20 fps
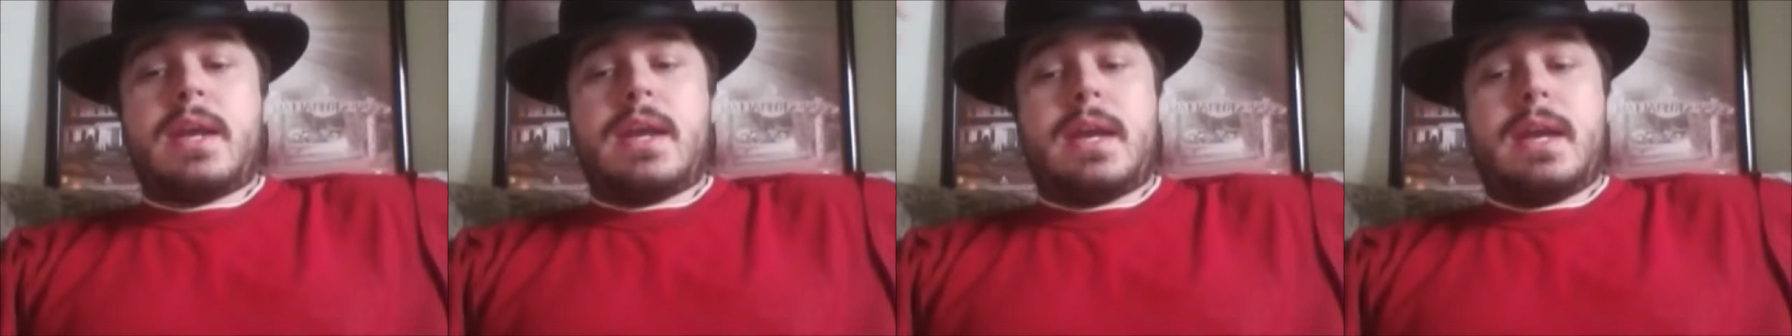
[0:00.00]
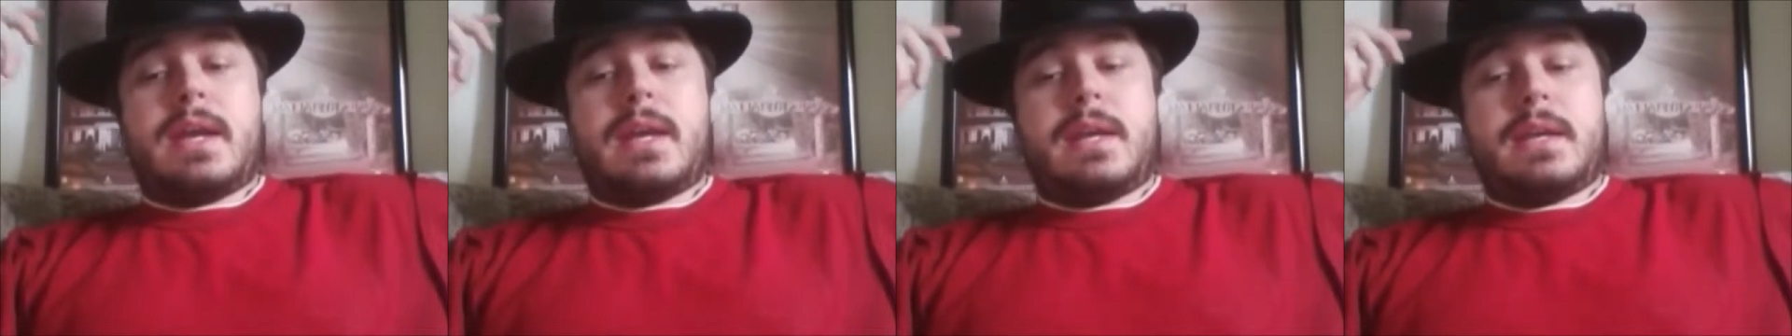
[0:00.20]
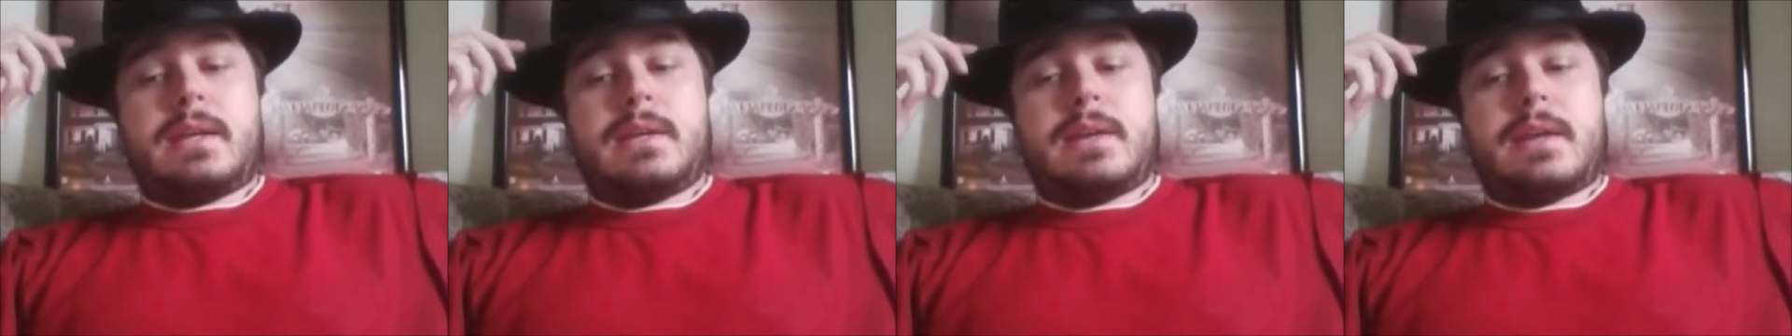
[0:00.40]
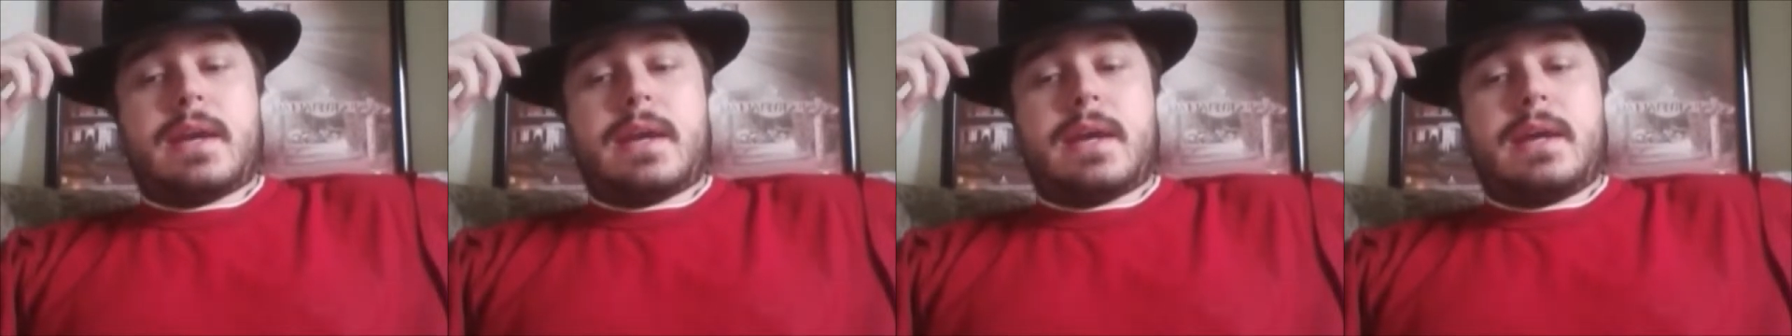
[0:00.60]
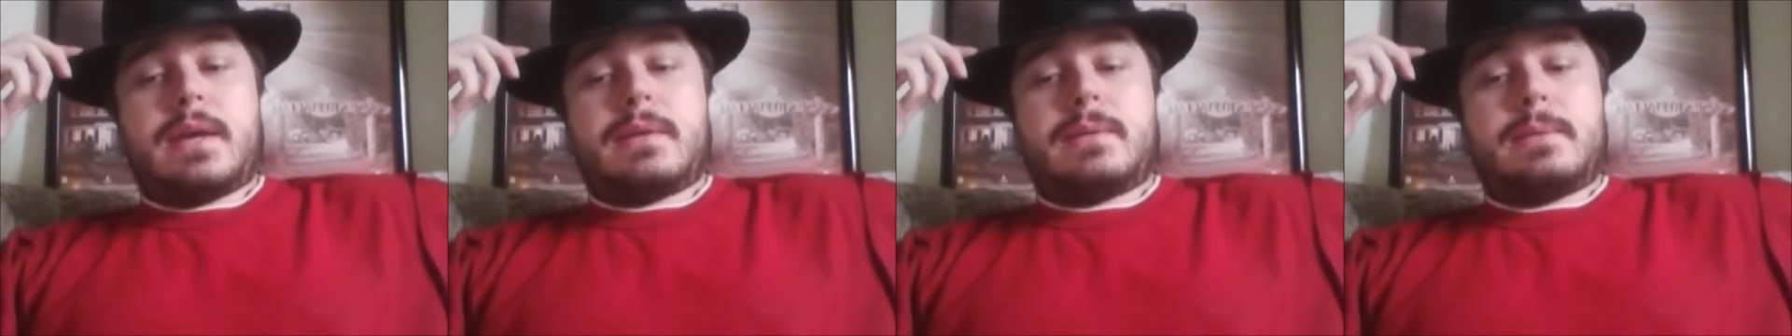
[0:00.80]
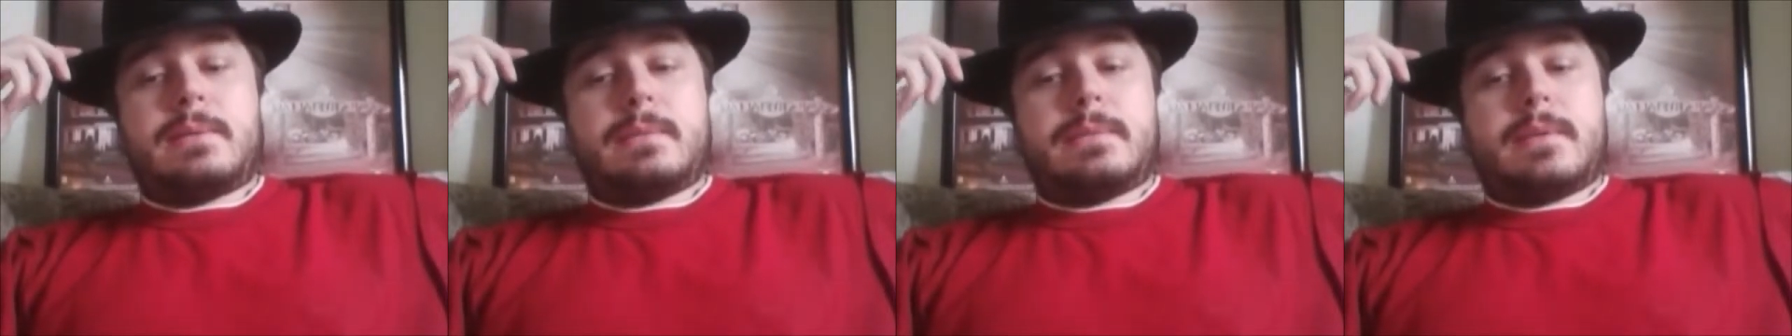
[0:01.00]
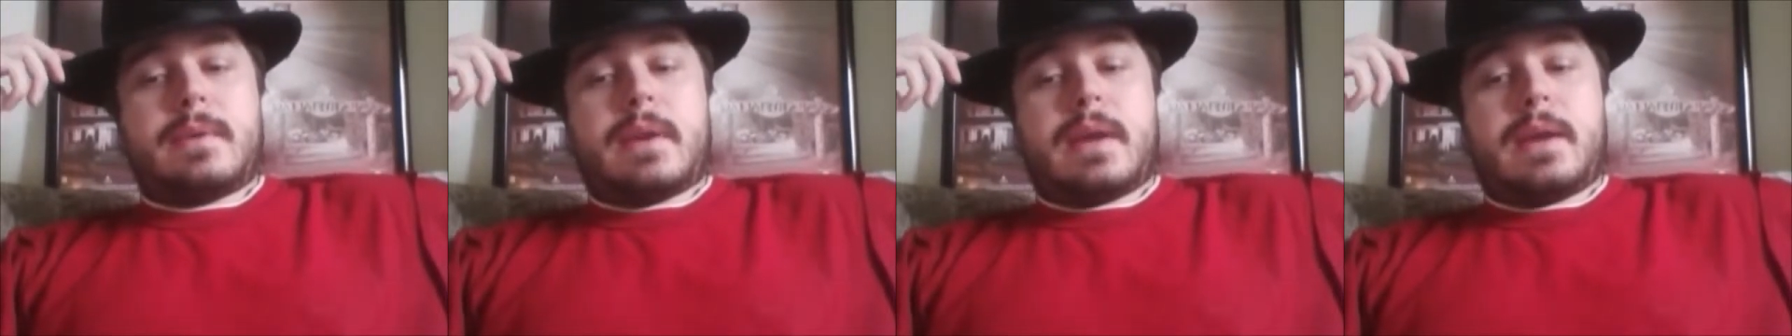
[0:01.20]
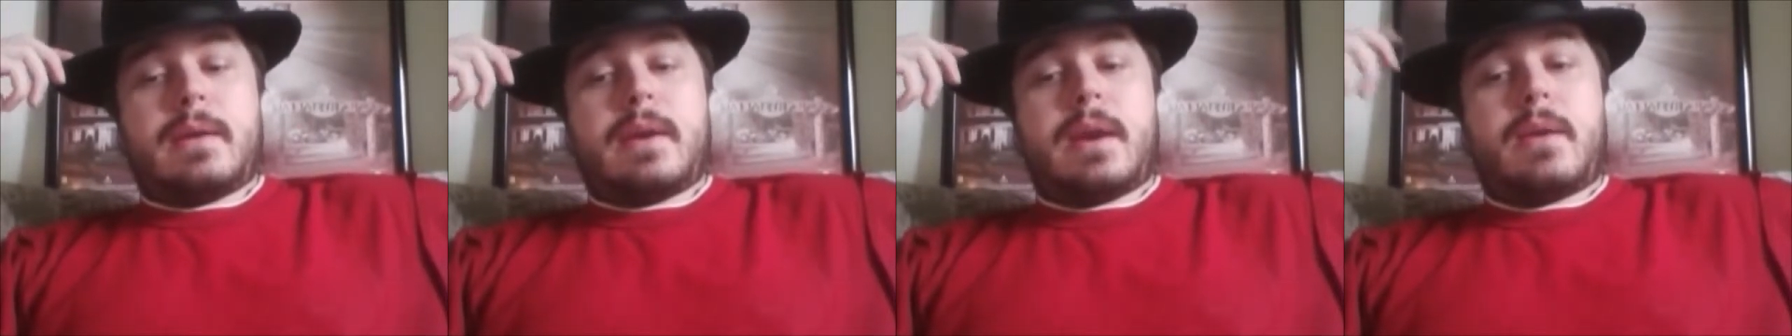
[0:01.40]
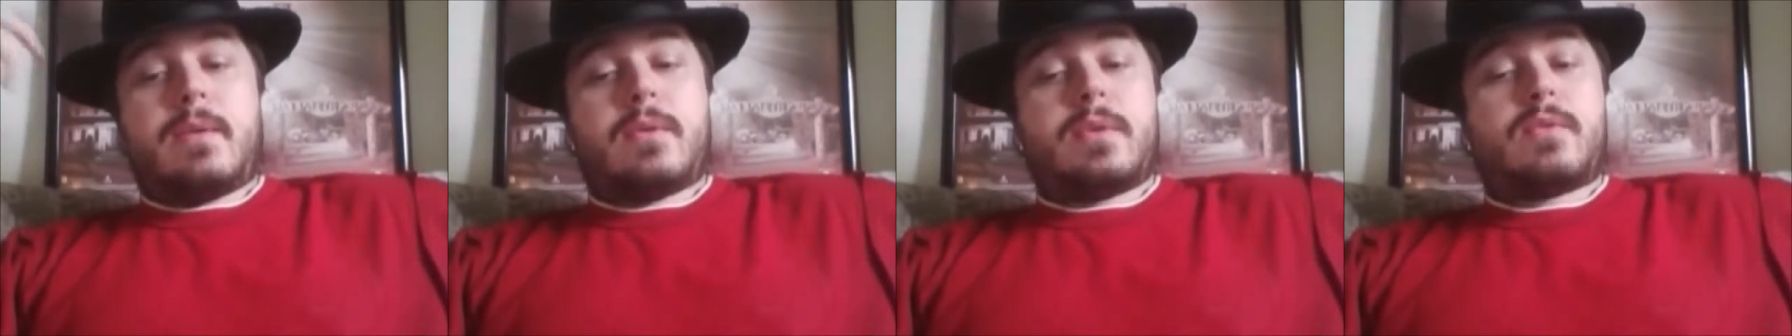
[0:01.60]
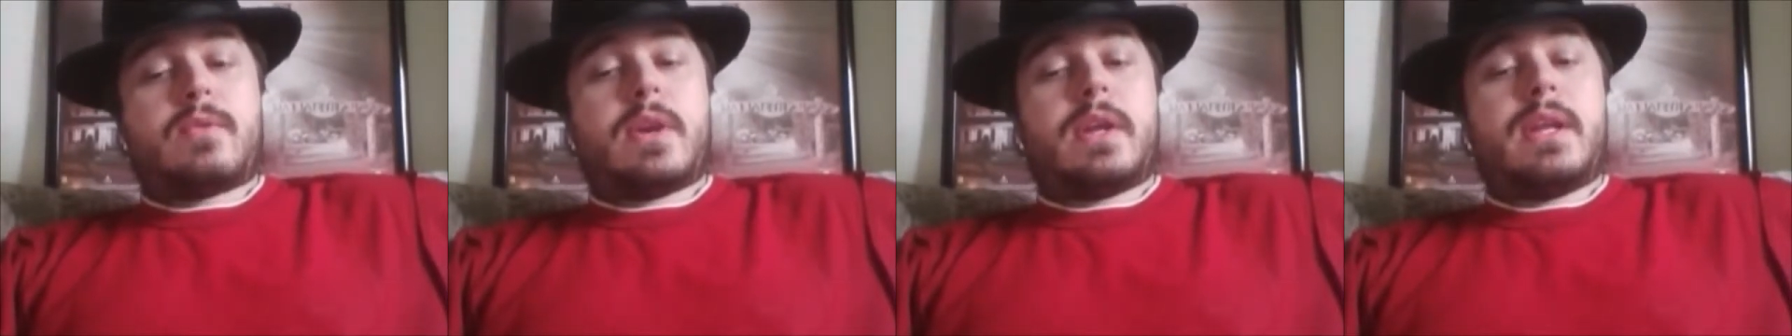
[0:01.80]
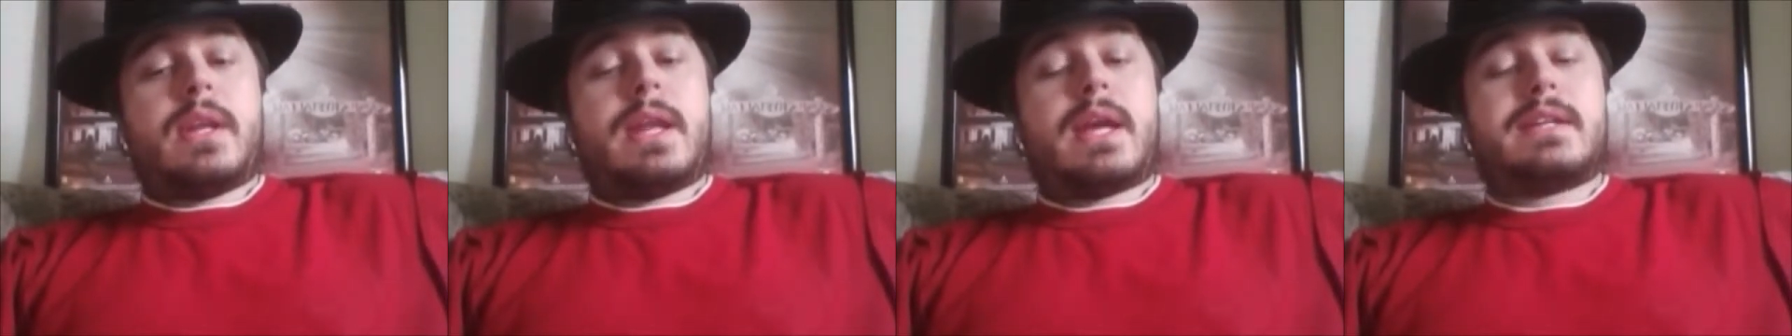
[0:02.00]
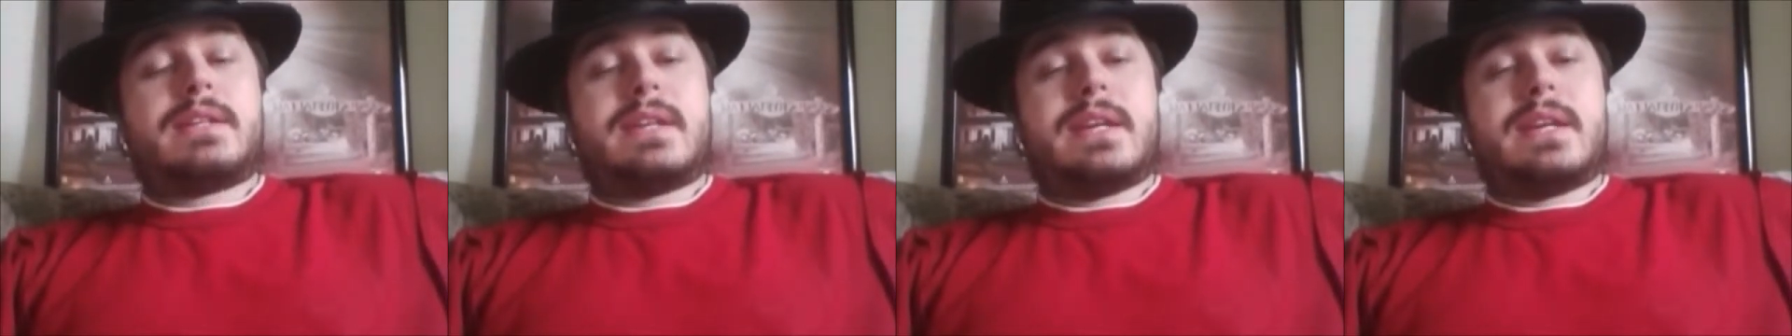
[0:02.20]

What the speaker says: and I would really like